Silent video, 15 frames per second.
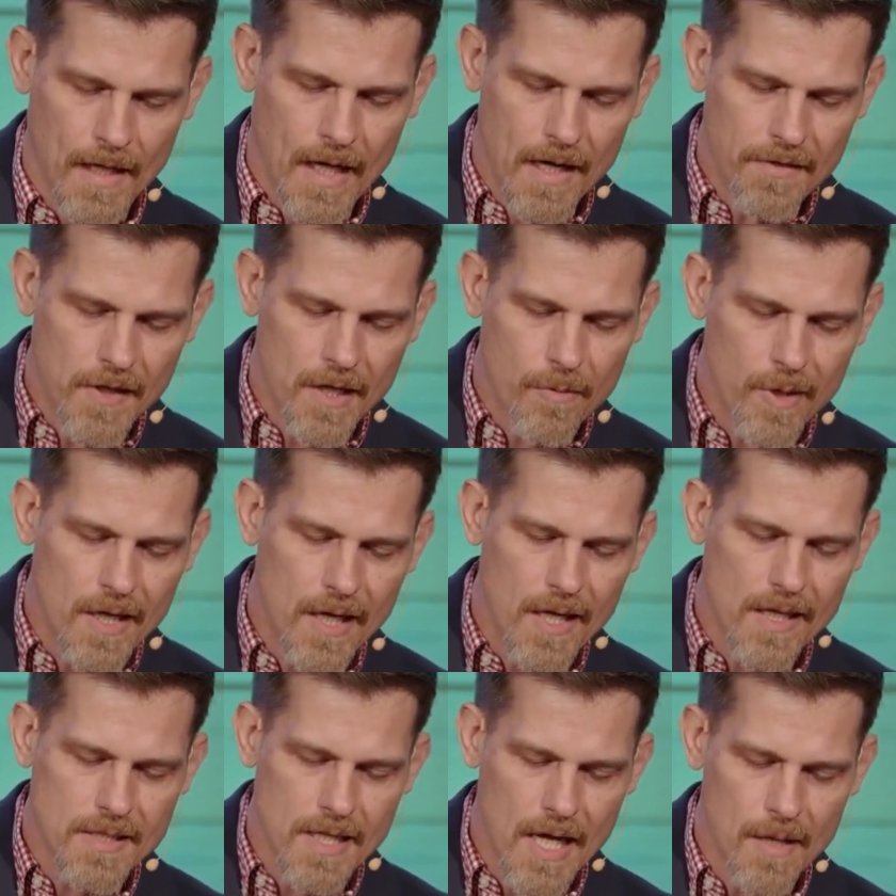I think we need
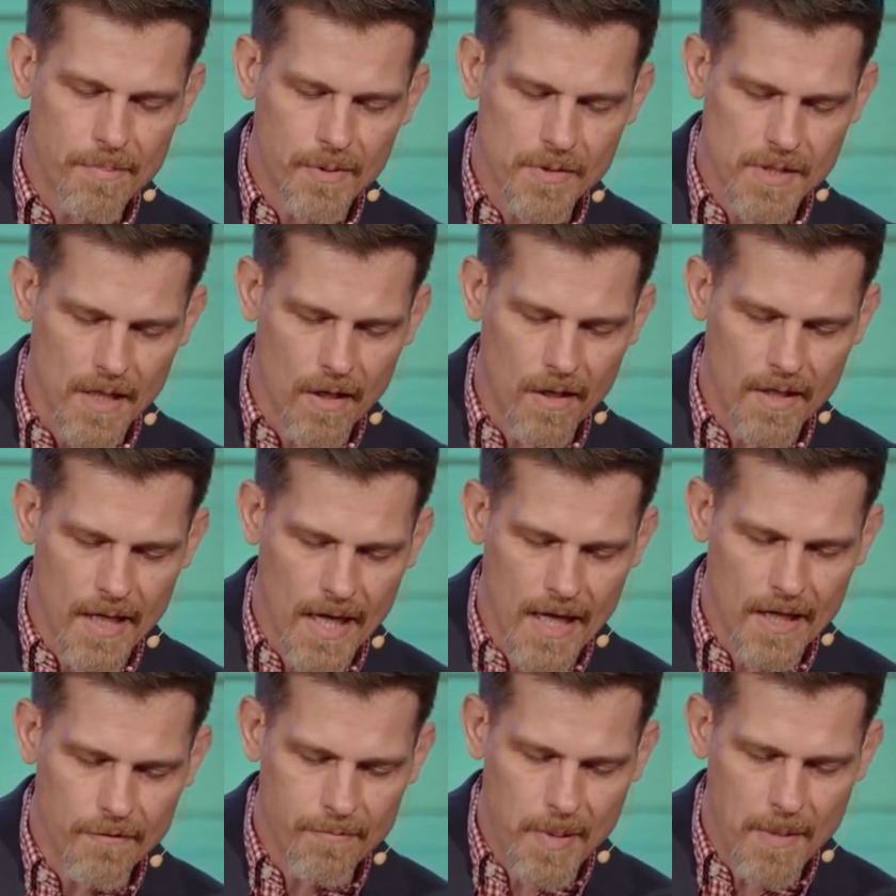examples in our
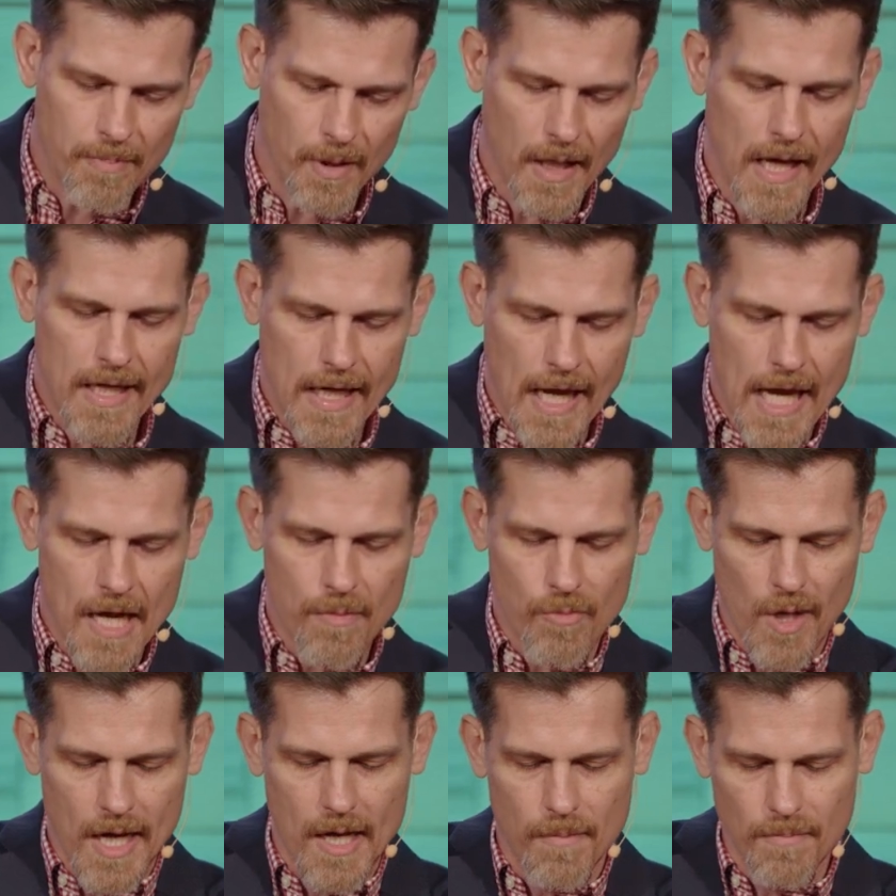day of people like
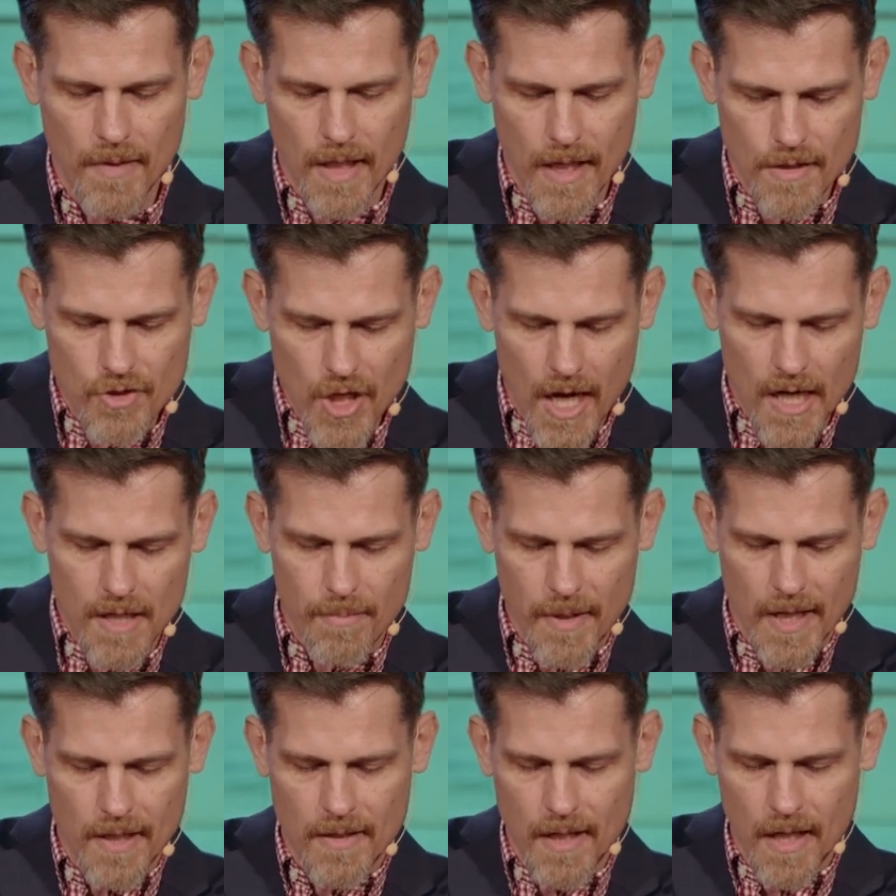Amram and
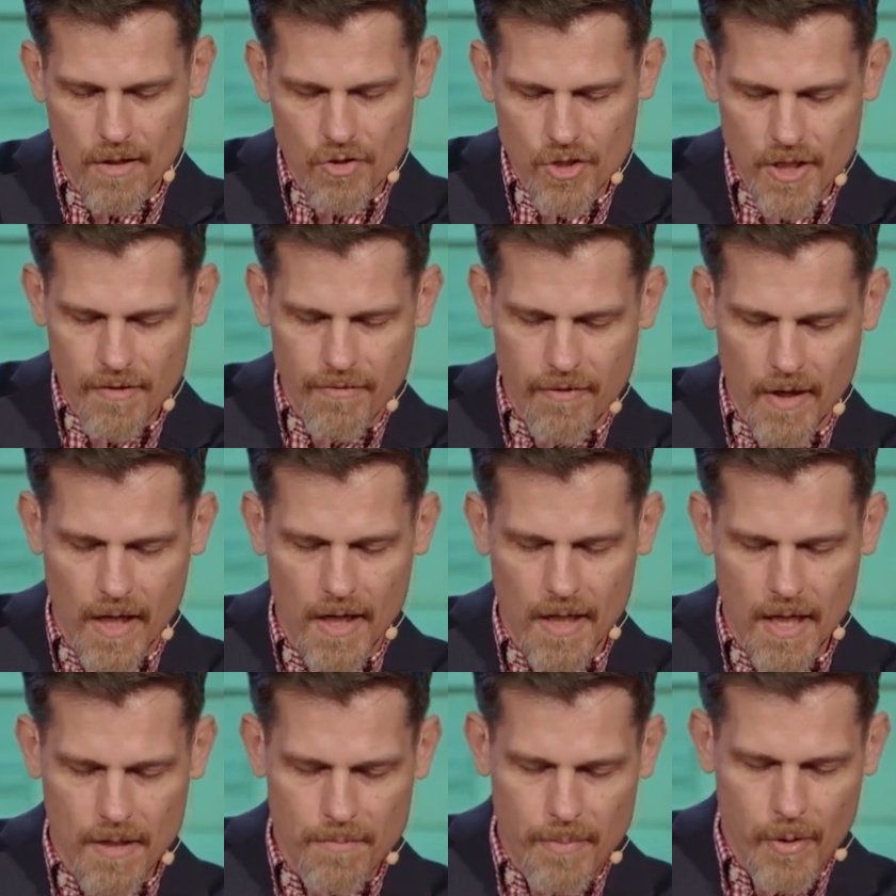Jochebed and Shifra
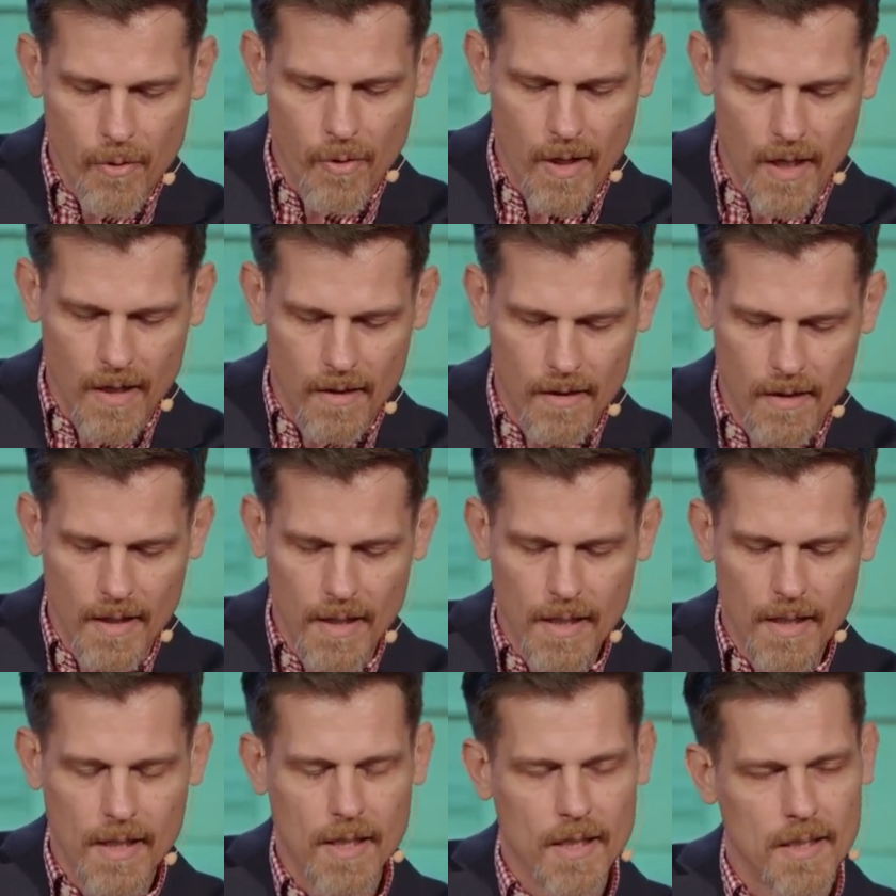and Pua.
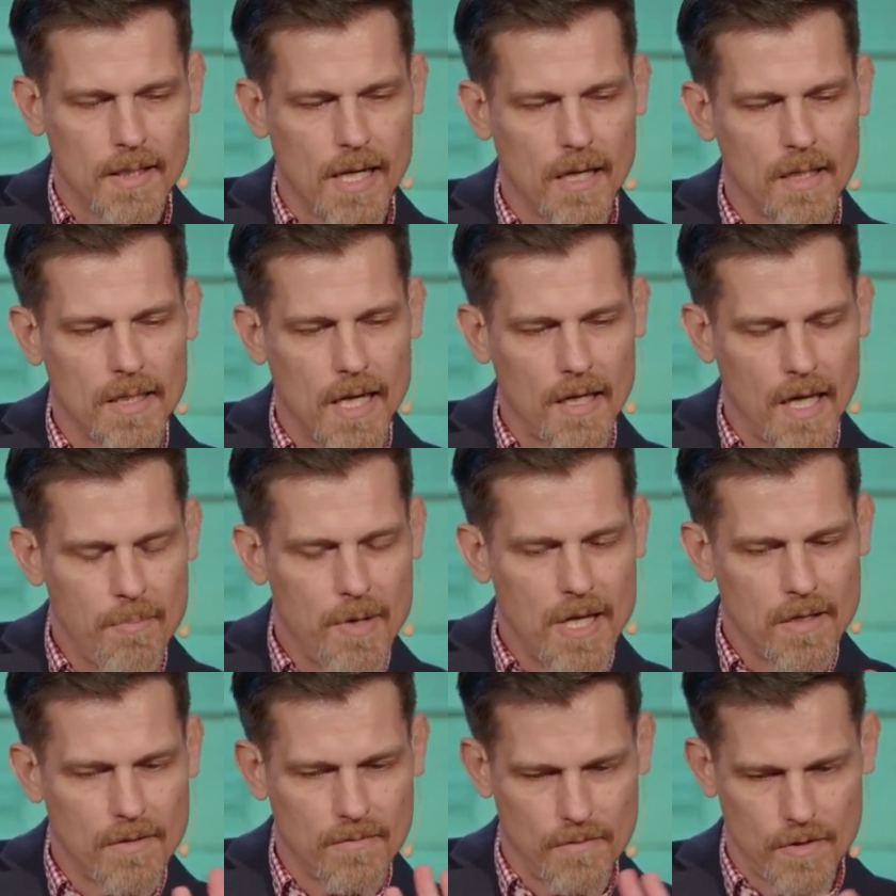Now, now let
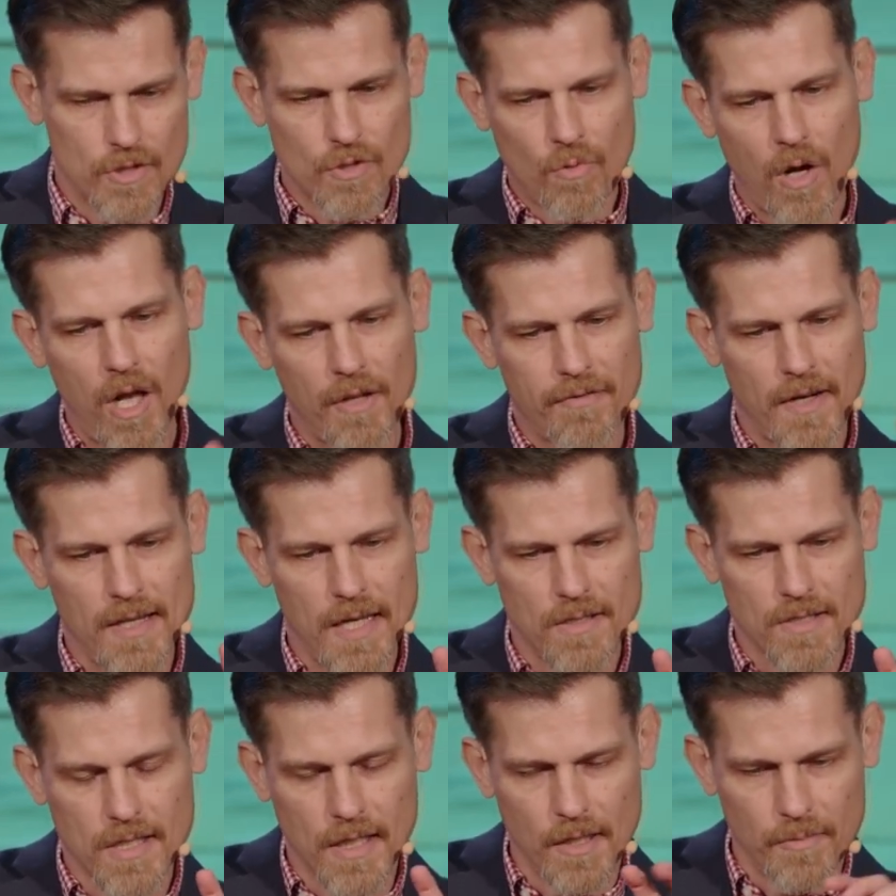me just qualify that
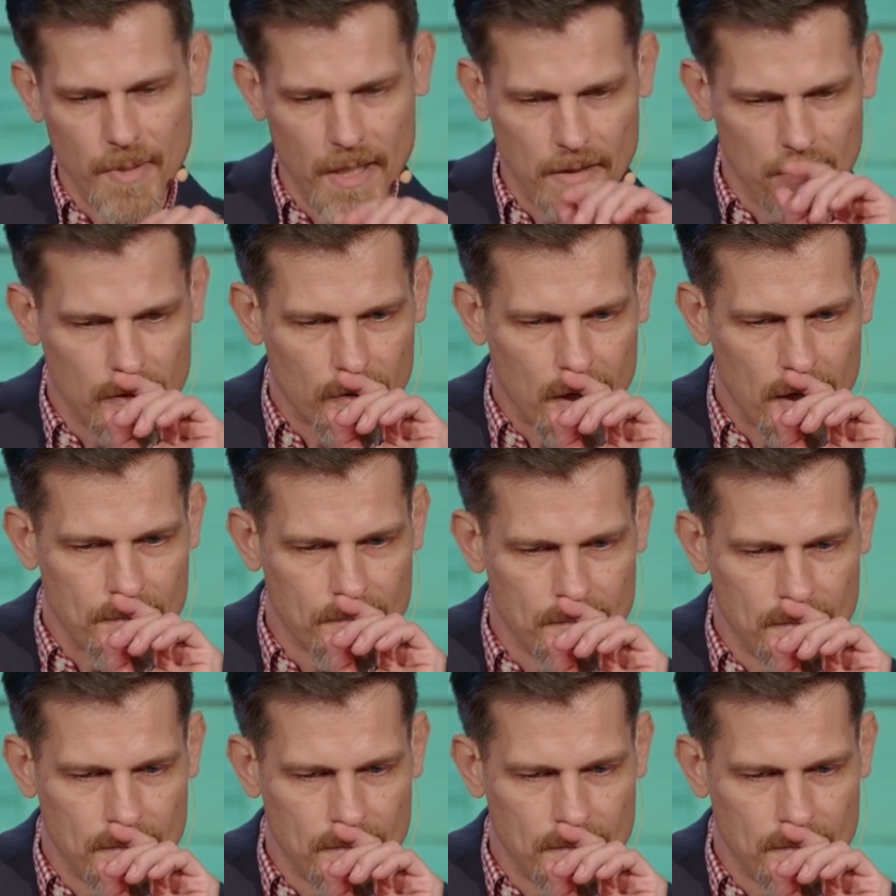just a little bit, okay?